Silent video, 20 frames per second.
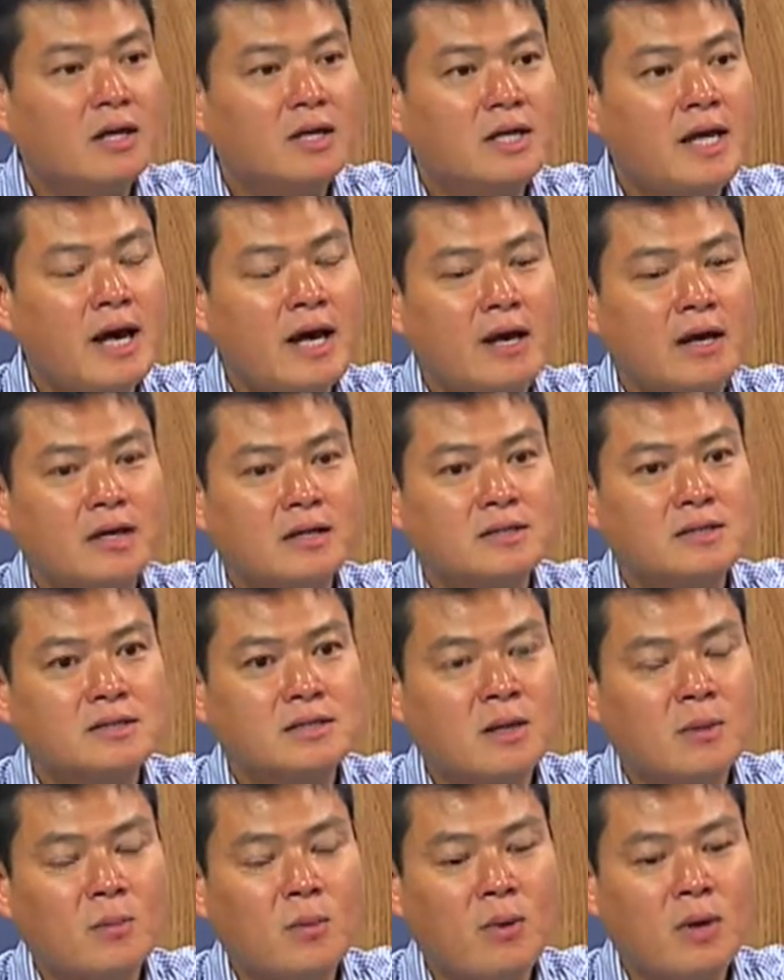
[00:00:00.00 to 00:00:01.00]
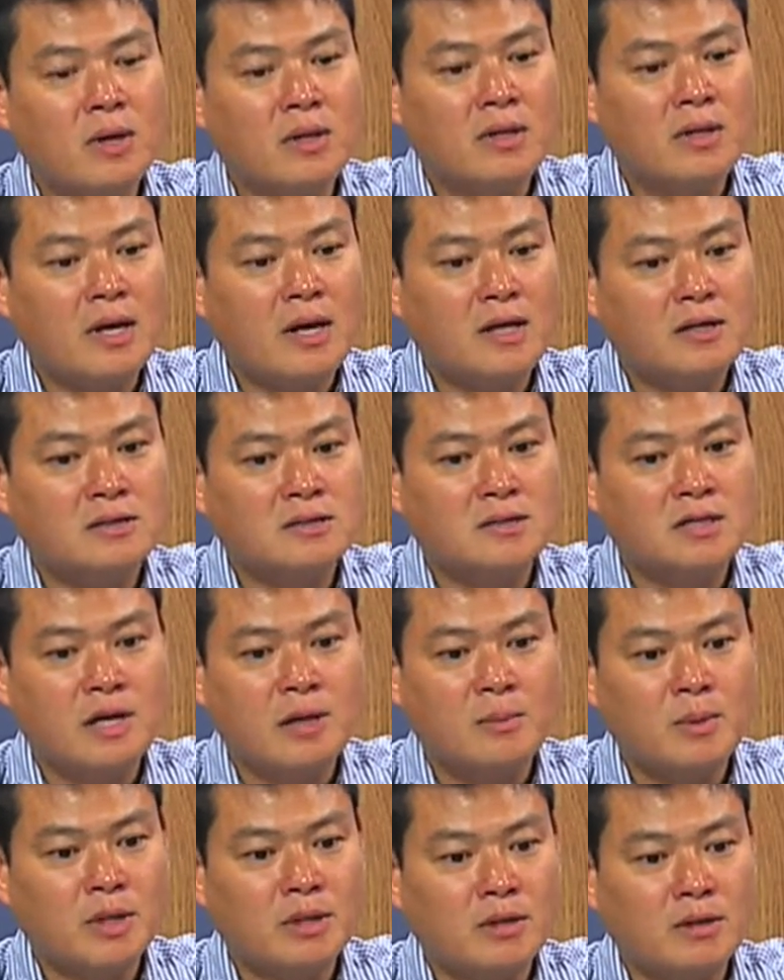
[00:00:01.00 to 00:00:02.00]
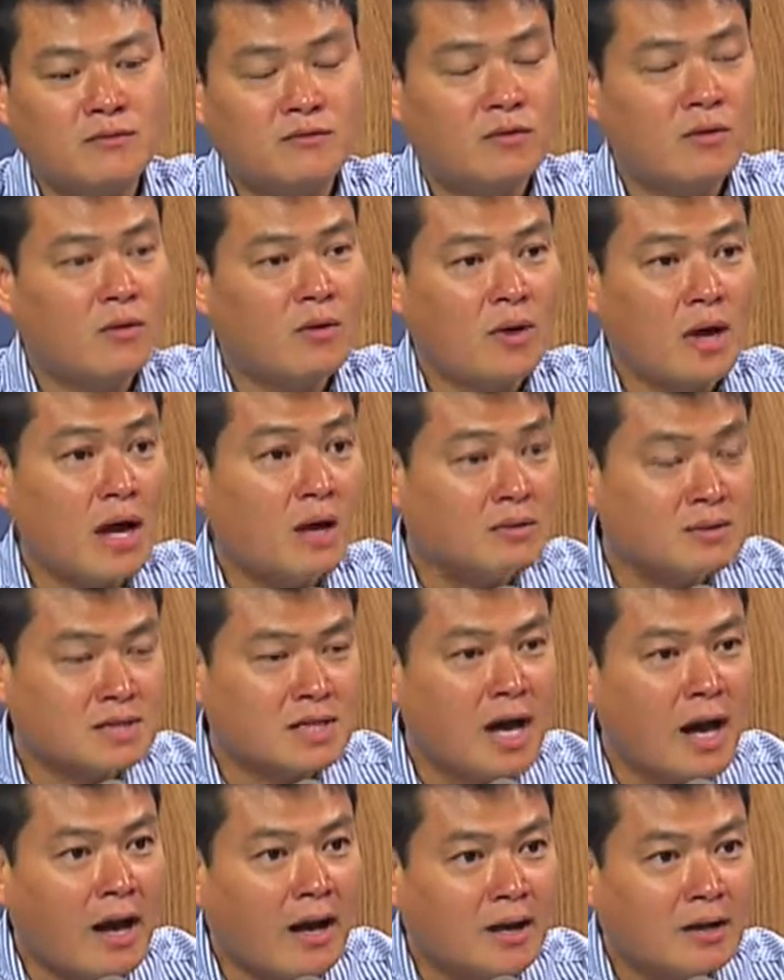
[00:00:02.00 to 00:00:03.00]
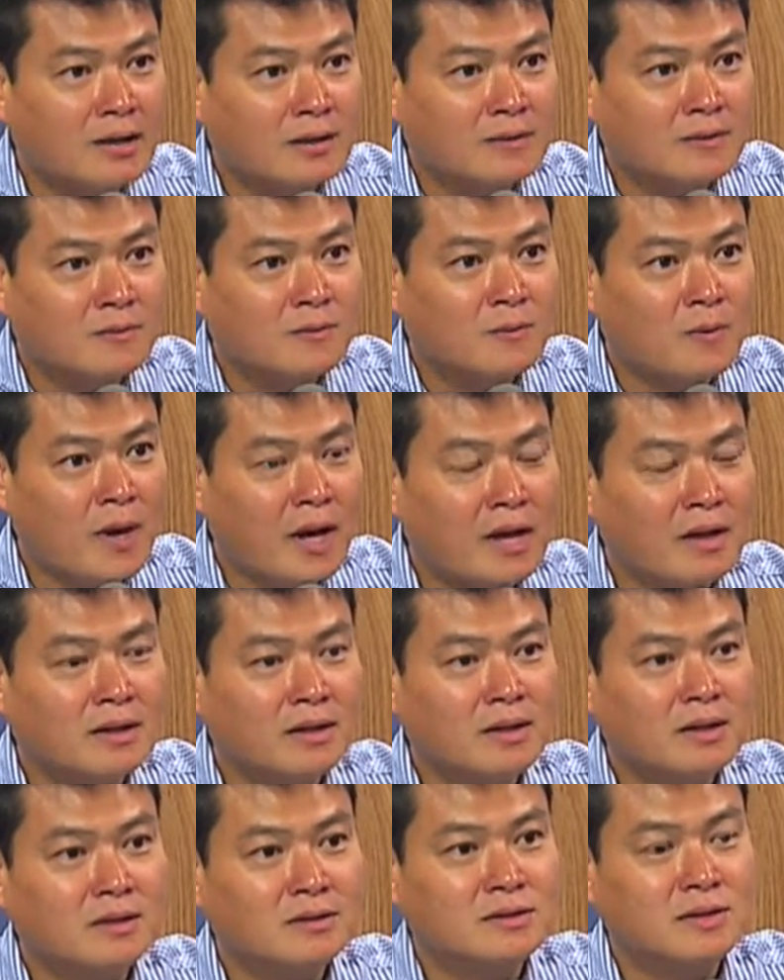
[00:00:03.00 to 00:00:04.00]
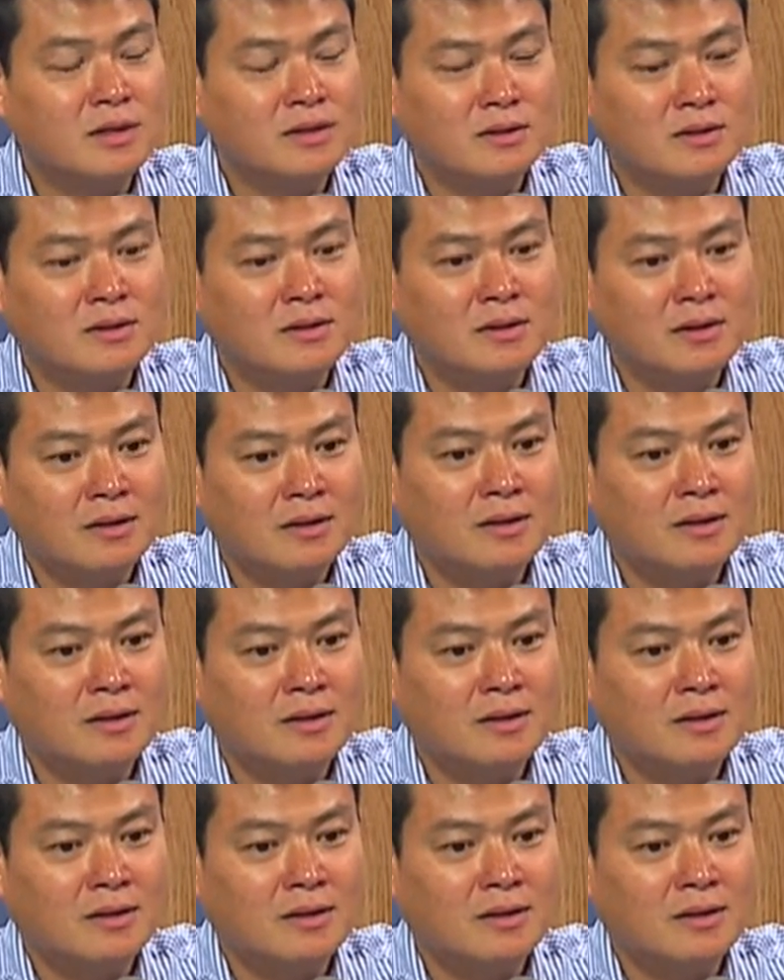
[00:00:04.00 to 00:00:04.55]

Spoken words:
Yeah, and someone that's coming from outside, right? They're